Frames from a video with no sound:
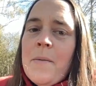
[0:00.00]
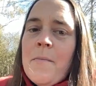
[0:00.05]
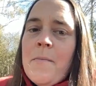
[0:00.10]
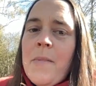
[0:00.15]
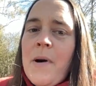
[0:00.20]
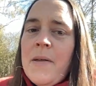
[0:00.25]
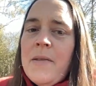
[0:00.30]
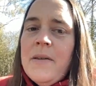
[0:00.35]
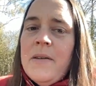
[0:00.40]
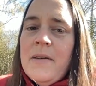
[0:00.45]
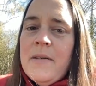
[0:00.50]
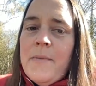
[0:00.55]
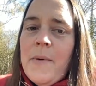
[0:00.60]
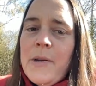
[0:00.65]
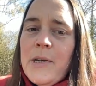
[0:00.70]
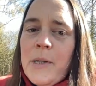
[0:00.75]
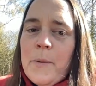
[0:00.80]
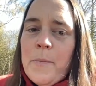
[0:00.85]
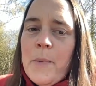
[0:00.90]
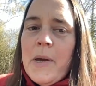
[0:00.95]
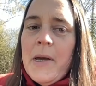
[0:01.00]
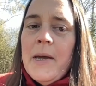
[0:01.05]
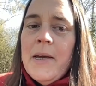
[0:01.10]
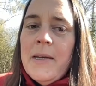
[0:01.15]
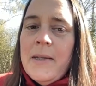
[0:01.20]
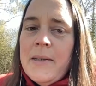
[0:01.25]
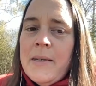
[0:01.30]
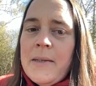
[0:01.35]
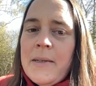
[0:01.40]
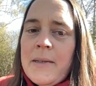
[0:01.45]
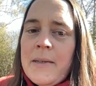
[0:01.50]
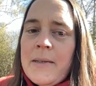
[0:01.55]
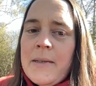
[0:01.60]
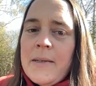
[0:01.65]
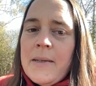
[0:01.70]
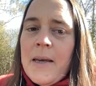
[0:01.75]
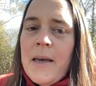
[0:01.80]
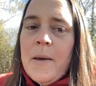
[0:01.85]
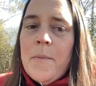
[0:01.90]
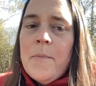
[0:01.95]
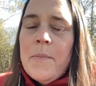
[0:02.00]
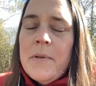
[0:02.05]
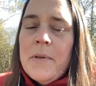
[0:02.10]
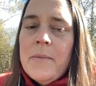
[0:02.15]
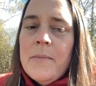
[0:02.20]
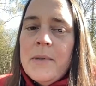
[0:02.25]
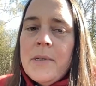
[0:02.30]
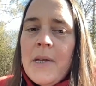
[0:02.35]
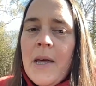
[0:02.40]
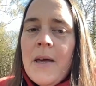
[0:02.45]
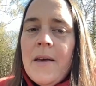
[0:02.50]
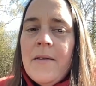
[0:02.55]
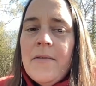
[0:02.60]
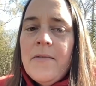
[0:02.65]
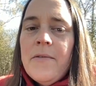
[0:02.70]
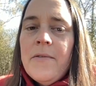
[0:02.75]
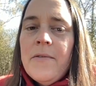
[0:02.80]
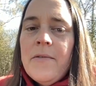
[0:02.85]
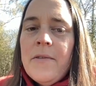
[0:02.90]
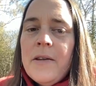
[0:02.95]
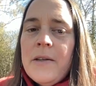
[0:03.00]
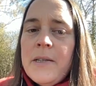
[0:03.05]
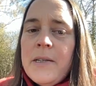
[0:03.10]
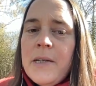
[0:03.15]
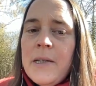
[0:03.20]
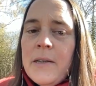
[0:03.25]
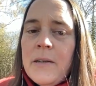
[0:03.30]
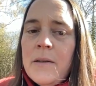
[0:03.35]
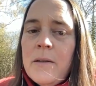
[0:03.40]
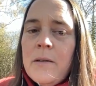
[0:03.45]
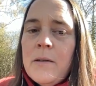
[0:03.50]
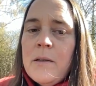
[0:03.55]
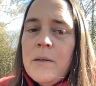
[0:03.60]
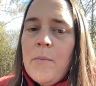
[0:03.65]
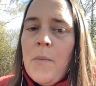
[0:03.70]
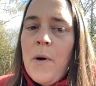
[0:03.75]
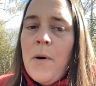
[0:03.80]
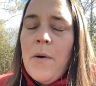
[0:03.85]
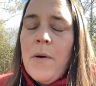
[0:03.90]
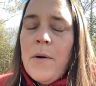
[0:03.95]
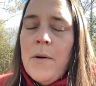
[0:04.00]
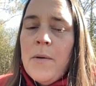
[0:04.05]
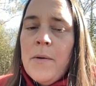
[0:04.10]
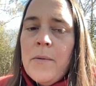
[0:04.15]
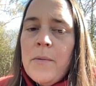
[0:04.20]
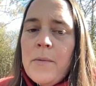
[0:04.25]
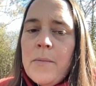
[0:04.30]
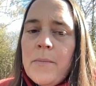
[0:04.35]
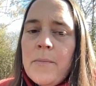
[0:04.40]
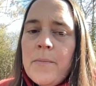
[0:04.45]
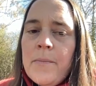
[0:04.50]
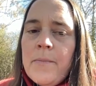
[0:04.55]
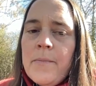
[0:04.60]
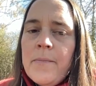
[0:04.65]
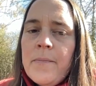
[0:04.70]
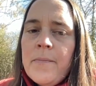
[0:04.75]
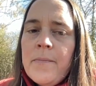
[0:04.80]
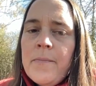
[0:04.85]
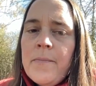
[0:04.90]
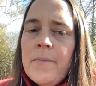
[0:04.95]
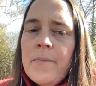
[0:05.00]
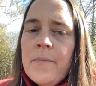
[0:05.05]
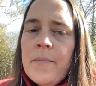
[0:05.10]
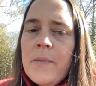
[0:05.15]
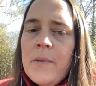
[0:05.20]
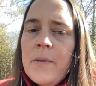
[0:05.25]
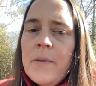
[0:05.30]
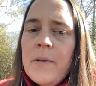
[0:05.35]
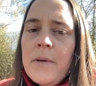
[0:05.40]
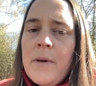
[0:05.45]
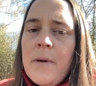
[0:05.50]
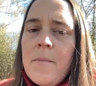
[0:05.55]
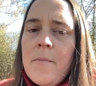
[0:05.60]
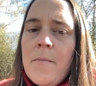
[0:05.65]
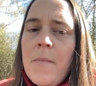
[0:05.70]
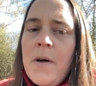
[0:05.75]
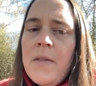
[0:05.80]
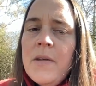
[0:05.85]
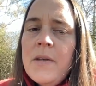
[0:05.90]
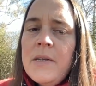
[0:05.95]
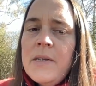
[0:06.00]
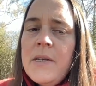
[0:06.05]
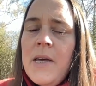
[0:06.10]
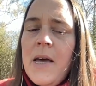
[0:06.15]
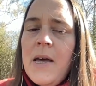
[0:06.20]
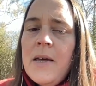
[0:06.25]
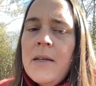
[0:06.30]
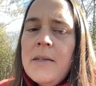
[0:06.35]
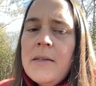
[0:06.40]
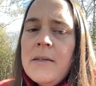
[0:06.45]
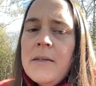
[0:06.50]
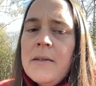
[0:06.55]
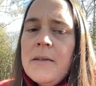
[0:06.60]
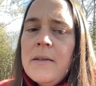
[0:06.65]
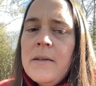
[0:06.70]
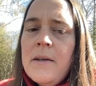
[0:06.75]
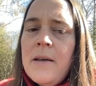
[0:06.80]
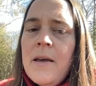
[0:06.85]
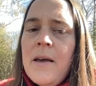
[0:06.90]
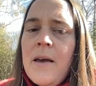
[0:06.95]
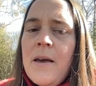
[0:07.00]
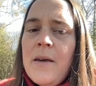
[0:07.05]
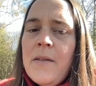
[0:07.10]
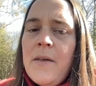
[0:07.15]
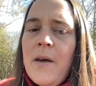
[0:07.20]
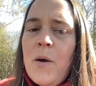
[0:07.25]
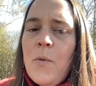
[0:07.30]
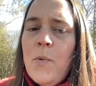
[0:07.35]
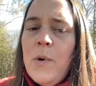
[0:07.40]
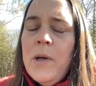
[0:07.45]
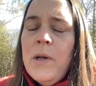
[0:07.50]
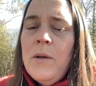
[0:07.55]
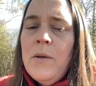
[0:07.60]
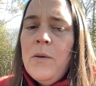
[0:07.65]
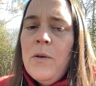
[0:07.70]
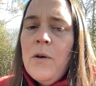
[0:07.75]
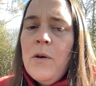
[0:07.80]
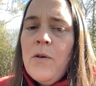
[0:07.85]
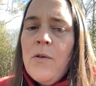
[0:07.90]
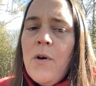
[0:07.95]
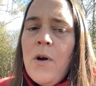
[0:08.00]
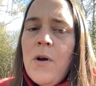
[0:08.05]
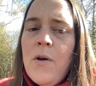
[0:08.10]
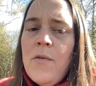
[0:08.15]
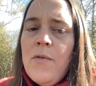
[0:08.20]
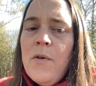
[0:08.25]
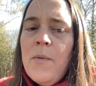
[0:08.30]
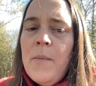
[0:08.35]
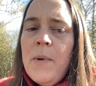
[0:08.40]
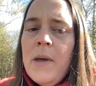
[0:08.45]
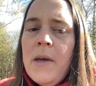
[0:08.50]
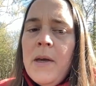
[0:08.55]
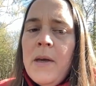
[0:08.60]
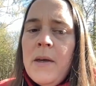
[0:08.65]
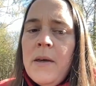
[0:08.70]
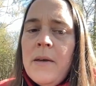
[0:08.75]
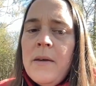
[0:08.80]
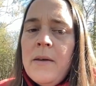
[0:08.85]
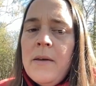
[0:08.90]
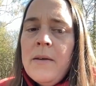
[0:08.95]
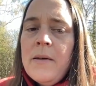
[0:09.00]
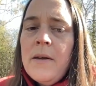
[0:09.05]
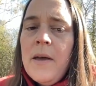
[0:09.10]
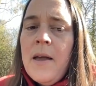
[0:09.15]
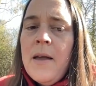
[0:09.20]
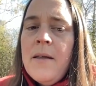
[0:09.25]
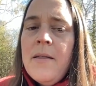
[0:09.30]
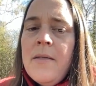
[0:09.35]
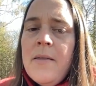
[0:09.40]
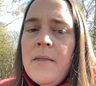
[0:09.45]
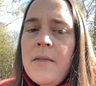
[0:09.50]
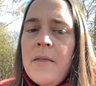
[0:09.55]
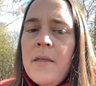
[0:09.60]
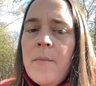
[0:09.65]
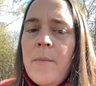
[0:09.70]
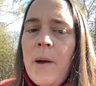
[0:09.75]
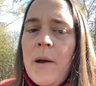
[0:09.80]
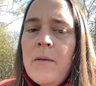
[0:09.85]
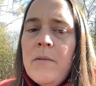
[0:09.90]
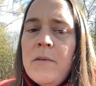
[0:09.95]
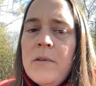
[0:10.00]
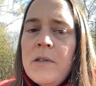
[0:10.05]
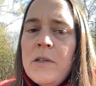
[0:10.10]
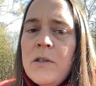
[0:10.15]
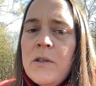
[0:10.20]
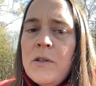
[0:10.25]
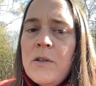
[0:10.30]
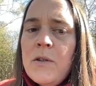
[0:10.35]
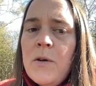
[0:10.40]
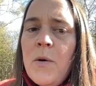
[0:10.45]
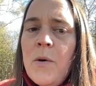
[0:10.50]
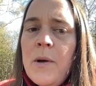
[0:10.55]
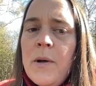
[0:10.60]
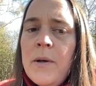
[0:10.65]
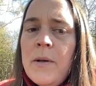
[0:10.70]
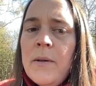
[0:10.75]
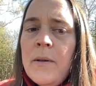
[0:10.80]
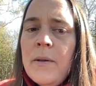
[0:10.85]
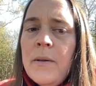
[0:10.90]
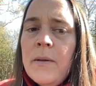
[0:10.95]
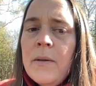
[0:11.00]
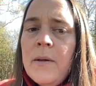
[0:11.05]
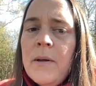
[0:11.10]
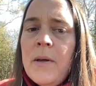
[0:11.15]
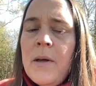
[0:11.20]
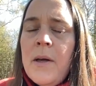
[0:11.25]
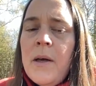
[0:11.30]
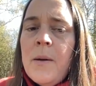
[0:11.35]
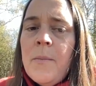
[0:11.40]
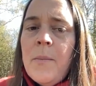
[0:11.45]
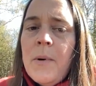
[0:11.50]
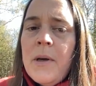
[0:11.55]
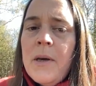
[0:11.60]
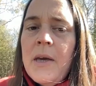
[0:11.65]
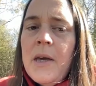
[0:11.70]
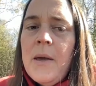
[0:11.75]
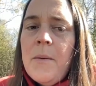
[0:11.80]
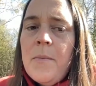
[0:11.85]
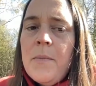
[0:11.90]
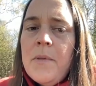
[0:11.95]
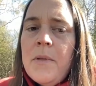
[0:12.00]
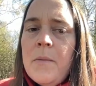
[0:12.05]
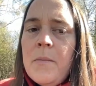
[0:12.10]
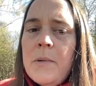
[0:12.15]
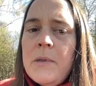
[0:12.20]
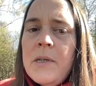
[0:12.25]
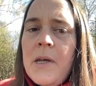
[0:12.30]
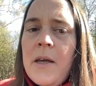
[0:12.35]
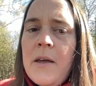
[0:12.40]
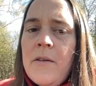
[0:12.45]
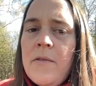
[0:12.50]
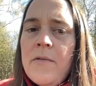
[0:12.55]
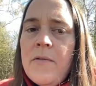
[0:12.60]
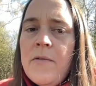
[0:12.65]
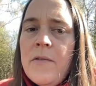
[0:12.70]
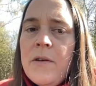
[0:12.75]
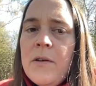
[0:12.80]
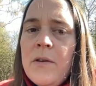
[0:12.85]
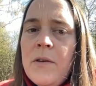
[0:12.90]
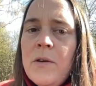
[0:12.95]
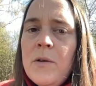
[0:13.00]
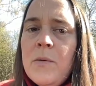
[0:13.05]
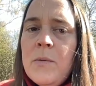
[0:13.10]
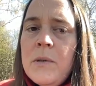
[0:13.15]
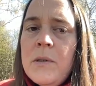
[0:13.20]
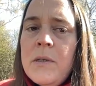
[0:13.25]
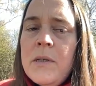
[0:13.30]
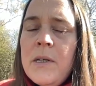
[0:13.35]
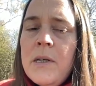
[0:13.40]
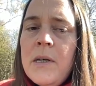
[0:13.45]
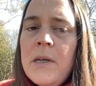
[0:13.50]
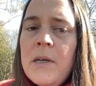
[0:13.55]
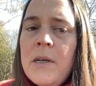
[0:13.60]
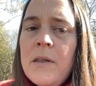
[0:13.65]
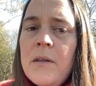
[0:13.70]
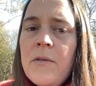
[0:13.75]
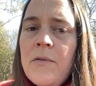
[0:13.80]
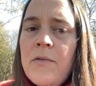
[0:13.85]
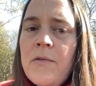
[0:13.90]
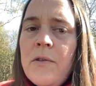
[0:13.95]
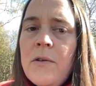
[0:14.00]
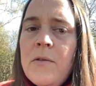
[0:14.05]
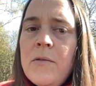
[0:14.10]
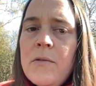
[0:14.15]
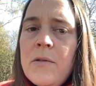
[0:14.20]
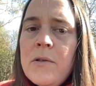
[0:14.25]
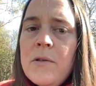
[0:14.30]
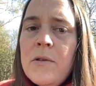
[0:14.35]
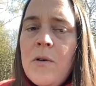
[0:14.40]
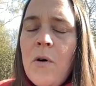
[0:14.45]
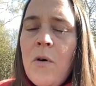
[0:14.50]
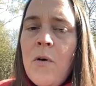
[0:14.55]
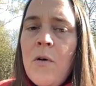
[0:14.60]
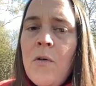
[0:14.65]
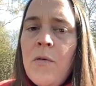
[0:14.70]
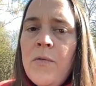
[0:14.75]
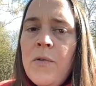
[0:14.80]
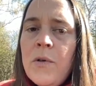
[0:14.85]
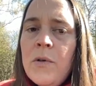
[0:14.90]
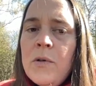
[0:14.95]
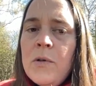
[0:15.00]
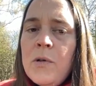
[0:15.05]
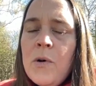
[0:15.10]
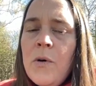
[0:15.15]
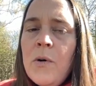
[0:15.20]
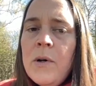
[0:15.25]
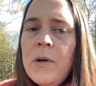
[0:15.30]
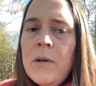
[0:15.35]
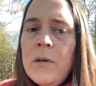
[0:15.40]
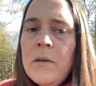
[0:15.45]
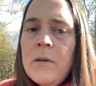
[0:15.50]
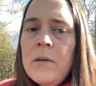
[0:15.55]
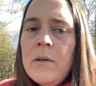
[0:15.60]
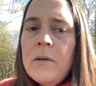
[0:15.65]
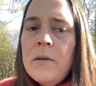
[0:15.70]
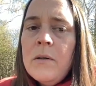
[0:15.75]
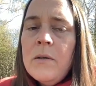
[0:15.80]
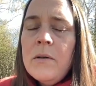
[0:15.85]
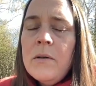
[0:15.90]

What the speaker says: Mother's magic beans keep them safe until tomorrow. Mother said they will not grow for me in the mountain soil, but keep them safe and you will see the fruits of your toil.